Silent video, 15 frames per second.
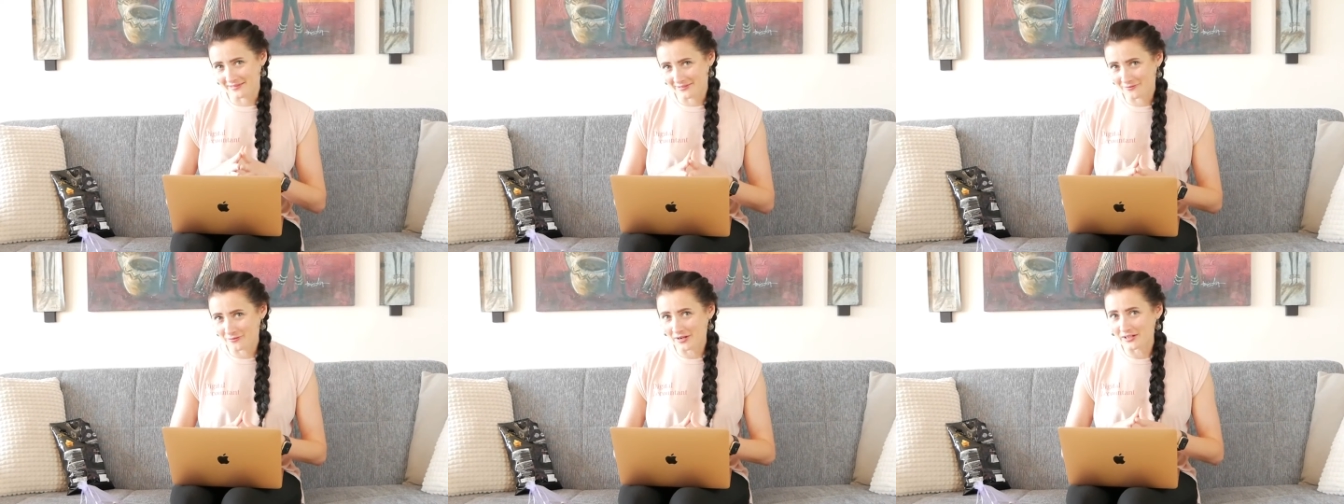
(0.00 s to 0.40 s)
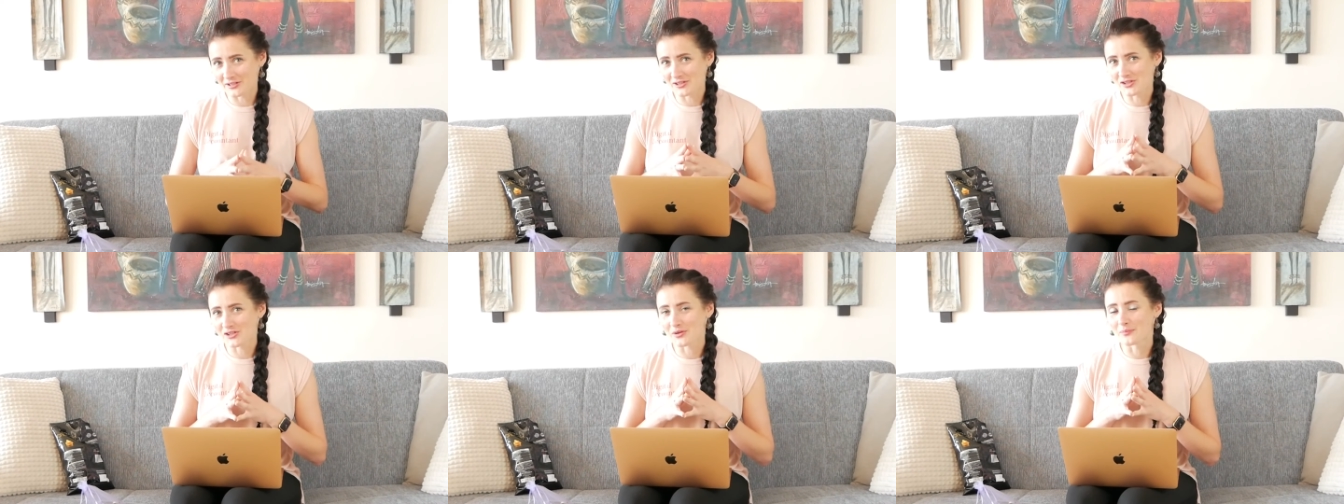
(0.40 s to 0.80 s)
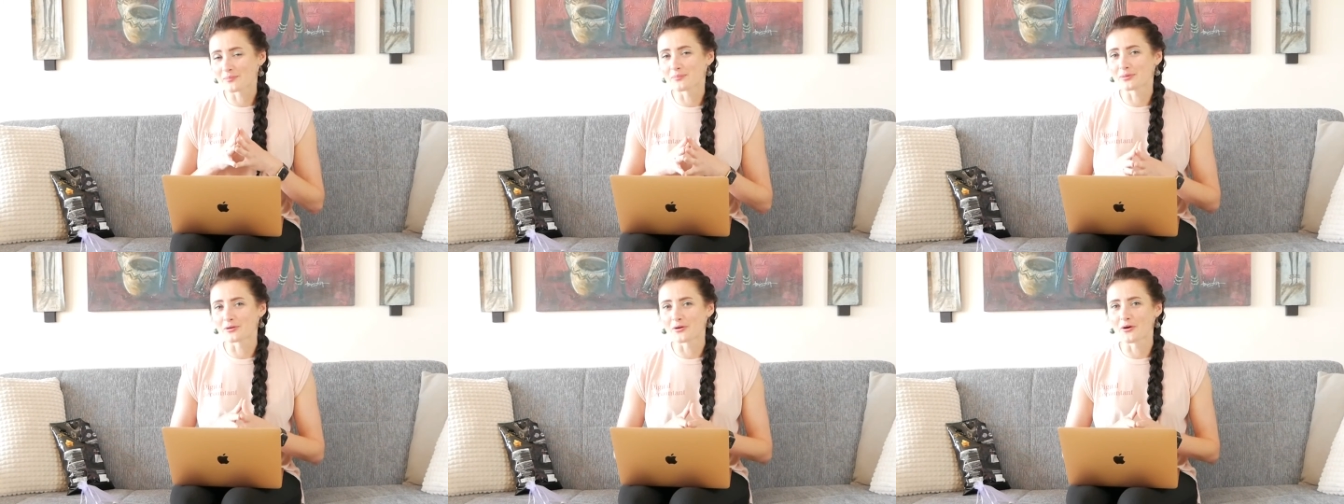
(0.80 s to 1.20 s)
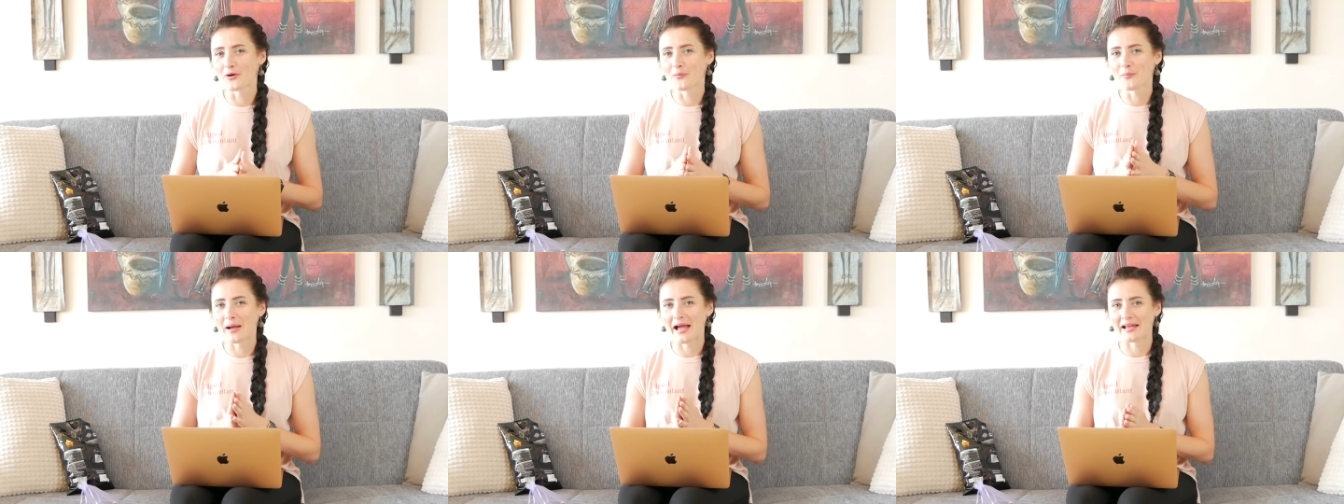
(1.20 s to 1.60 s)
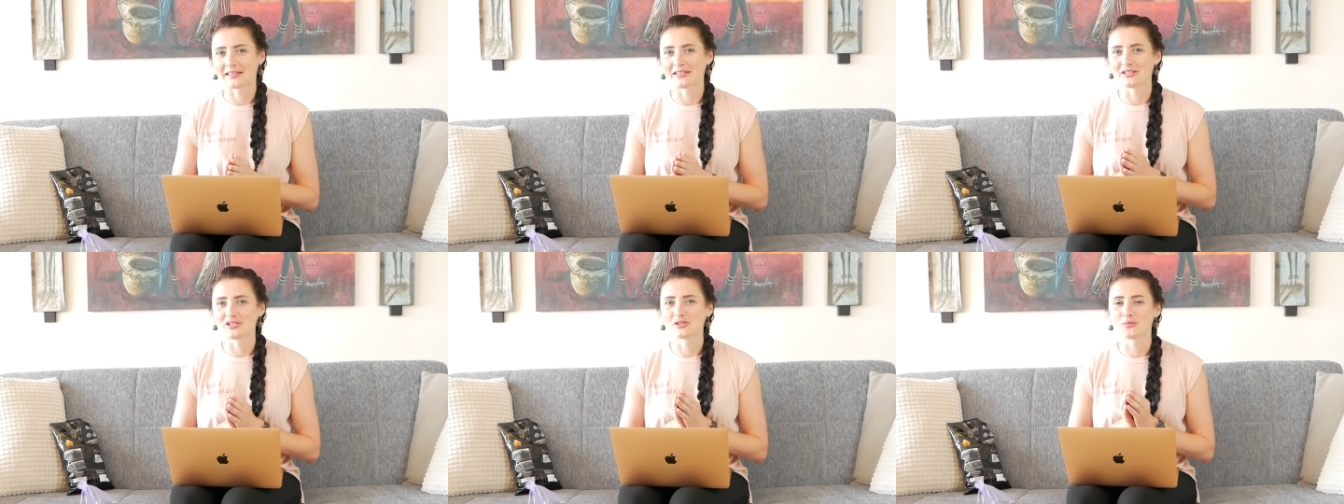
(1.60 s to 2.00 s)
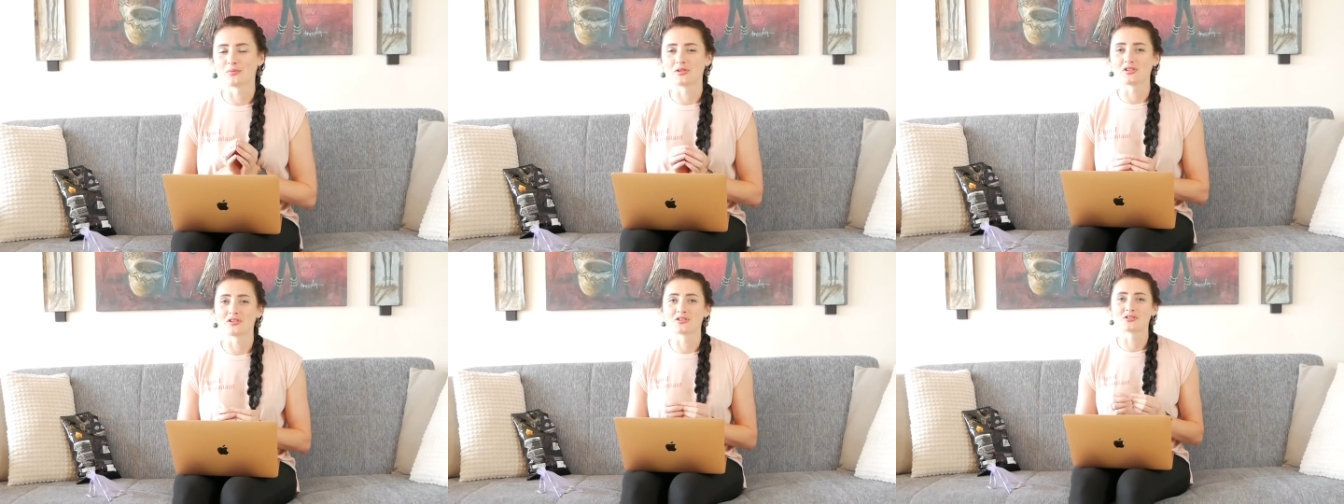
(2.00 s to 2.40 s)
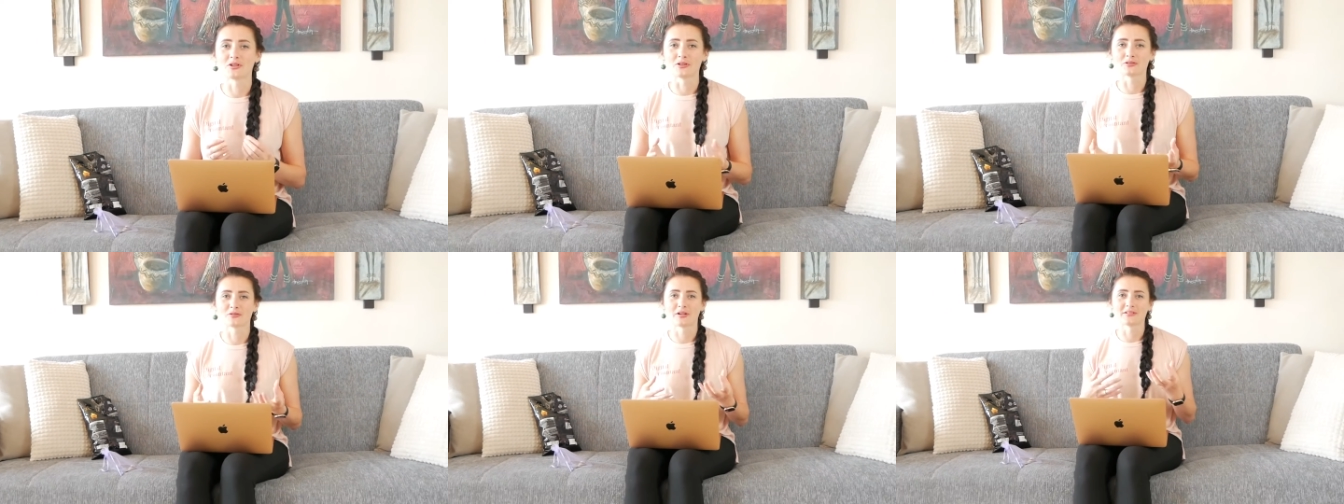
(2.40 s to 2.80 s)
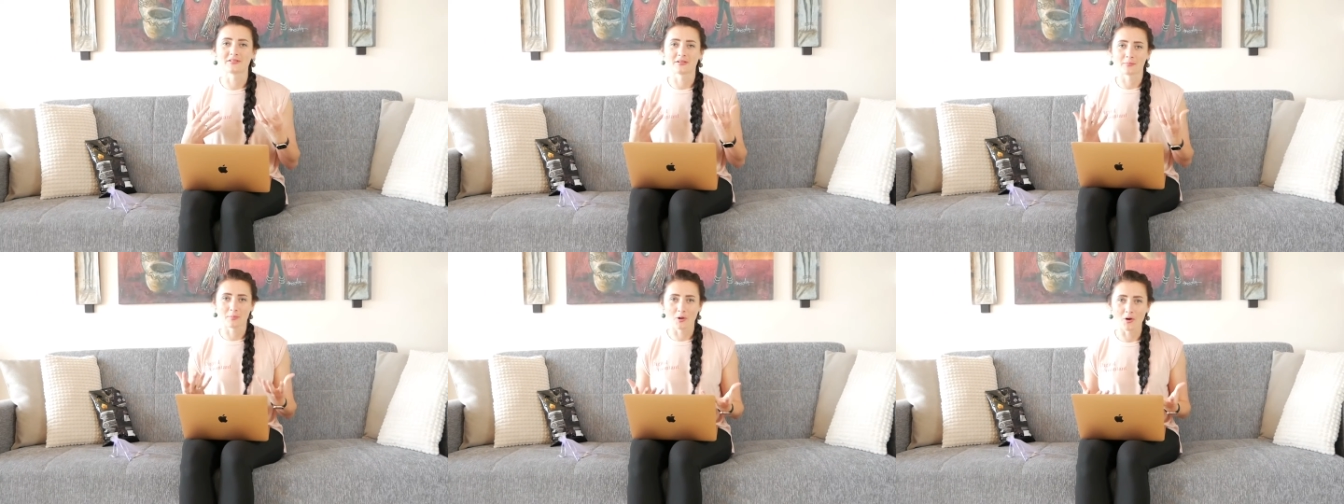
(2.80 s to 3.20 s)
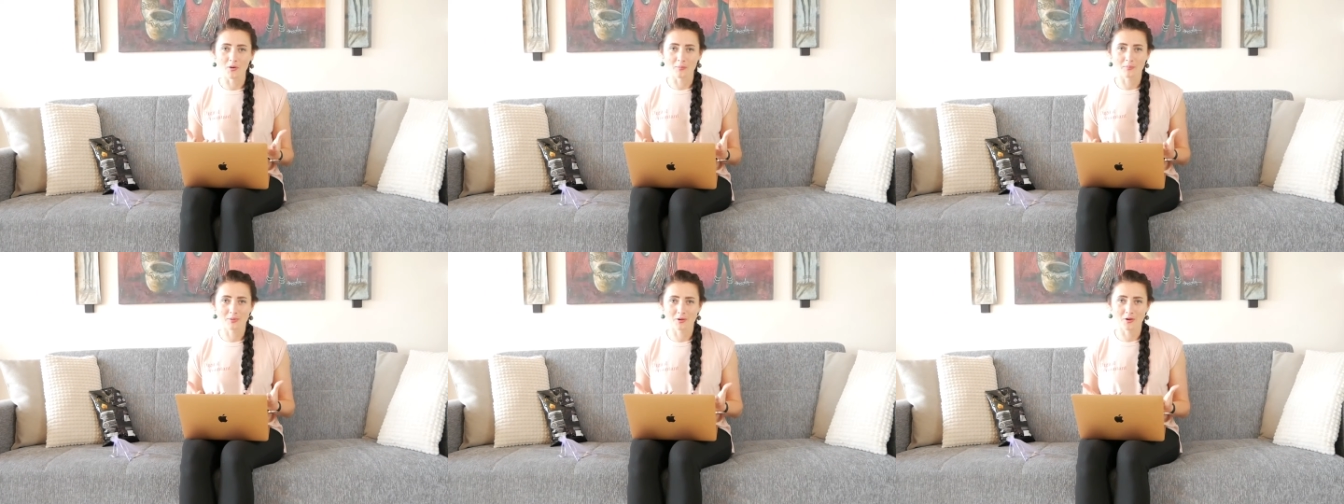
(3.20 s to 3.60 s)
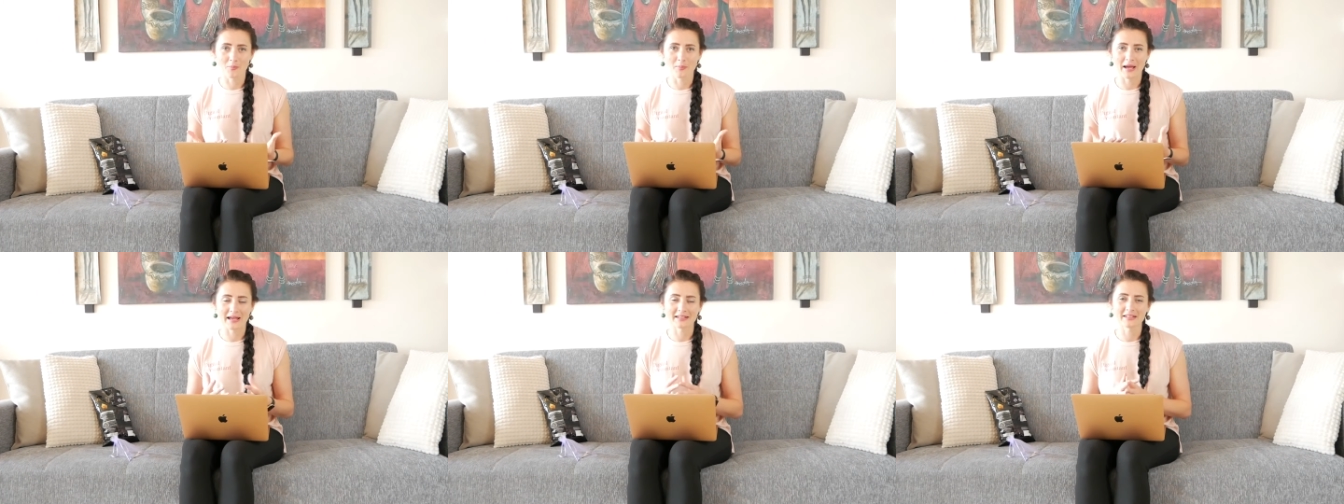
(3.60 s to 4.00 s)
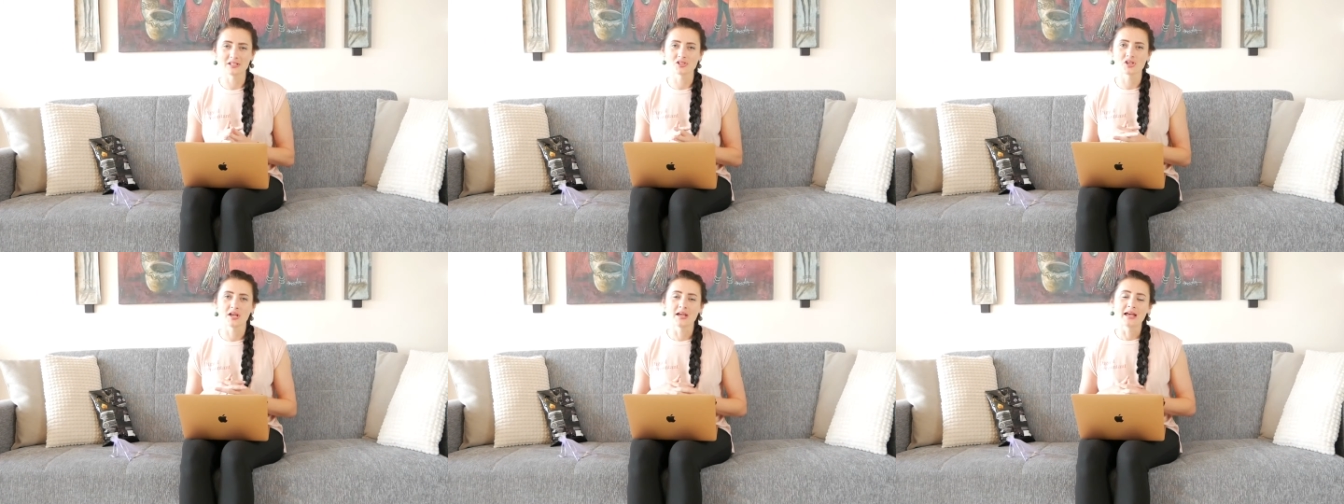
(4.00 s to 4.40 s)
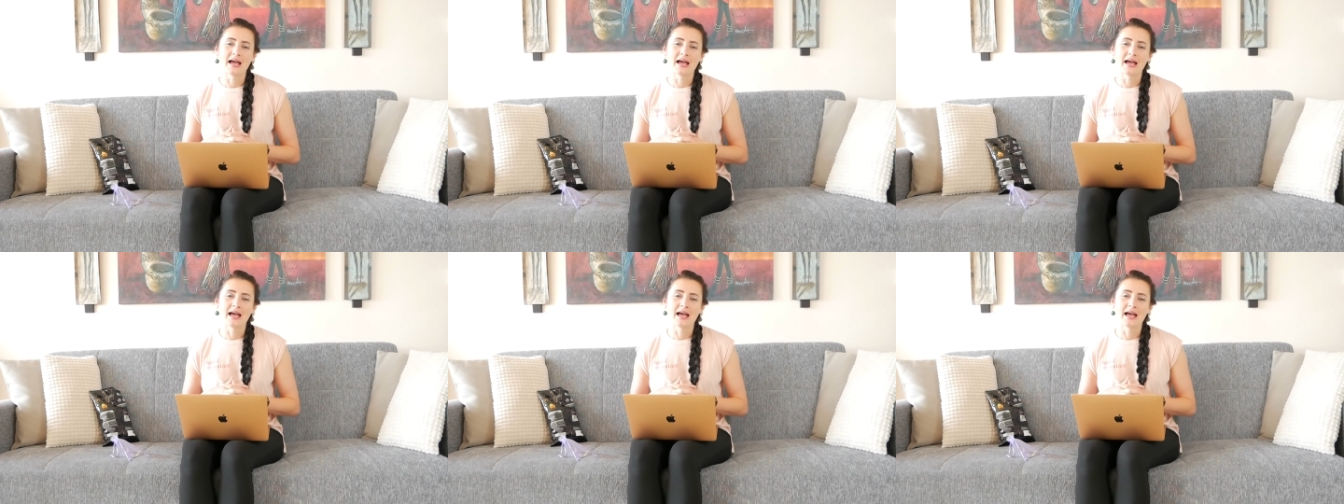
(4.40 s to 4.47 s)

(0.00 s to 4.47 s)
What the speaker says: Crunch Pro package, which is Sole Trader Pro package,